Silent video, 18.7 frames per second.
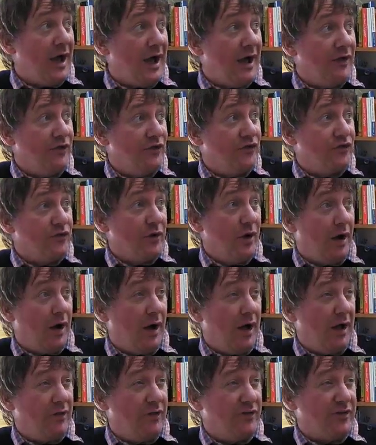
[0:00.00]
and
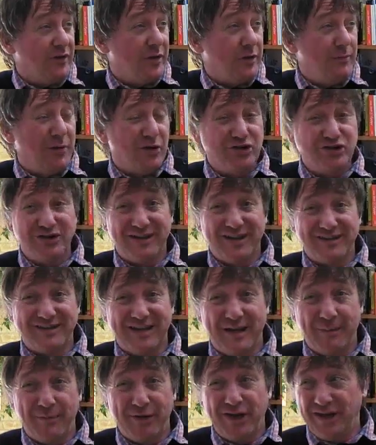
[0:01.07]
there's a bunch of things
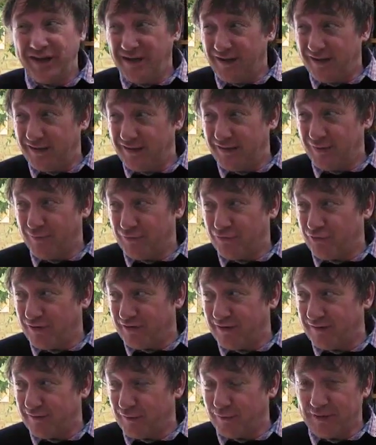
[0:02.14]
happening that we're
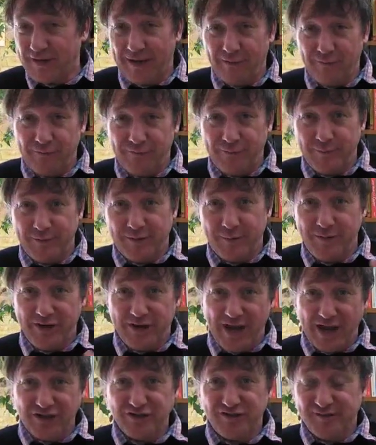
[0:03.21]
trying to sort out from a
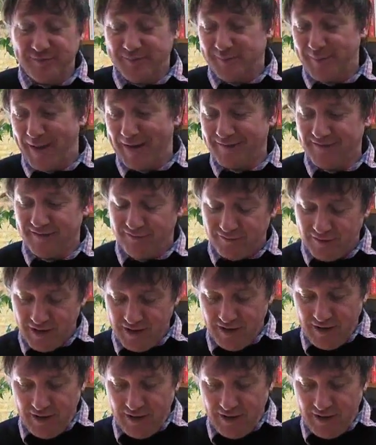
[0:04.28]
communications perspective.